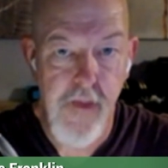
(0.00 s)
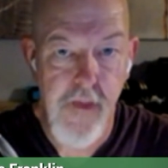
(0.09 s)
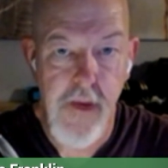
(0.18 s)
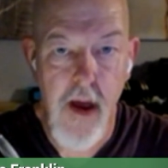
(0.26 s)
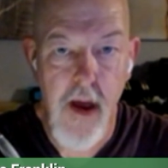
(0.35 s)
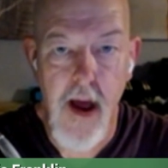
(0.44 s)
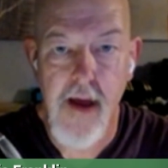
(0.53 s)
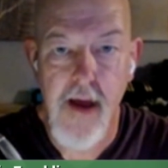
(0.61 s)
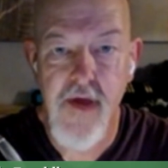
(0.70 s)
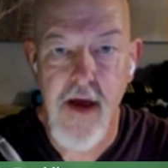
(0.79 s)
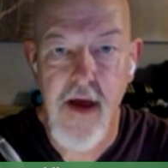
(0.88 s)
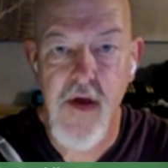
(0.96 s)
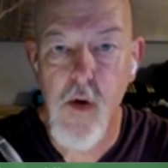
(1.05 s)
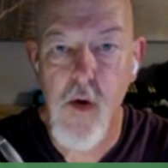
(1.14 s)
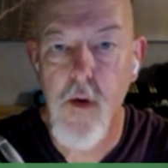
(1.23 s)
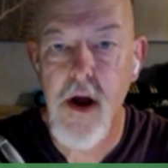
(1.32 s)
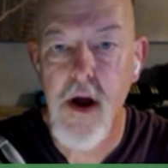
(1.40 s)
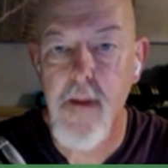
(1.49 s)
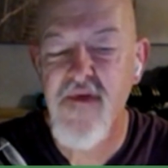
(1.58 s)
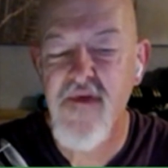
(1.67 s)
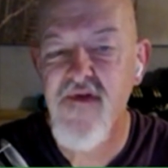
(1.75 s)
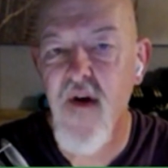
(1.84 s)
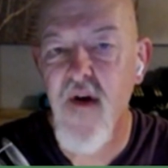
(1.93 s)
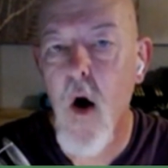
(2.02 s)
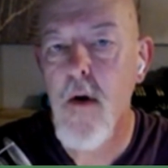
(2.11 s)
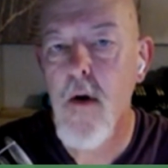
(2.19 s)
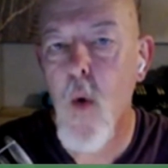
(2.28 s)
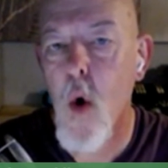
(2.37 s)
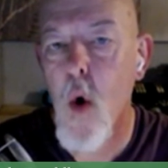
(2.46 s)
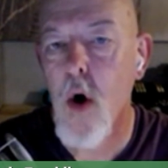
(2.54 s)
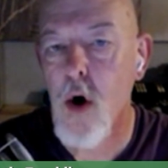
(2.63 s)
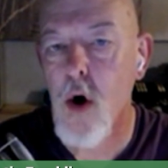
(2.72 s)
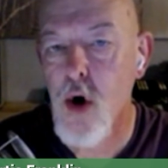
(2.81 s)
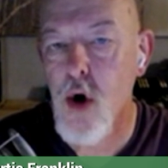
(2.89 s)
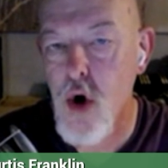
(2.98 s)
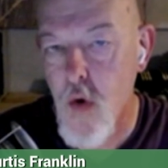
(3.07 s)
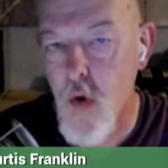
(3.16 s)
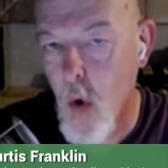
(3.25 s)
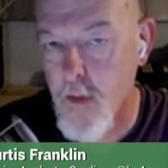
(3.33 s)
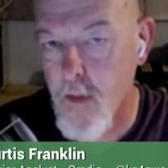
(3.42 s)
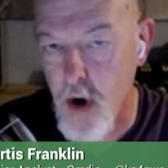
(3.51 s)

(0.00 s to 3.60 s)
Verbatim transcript: I think that it will become far more normal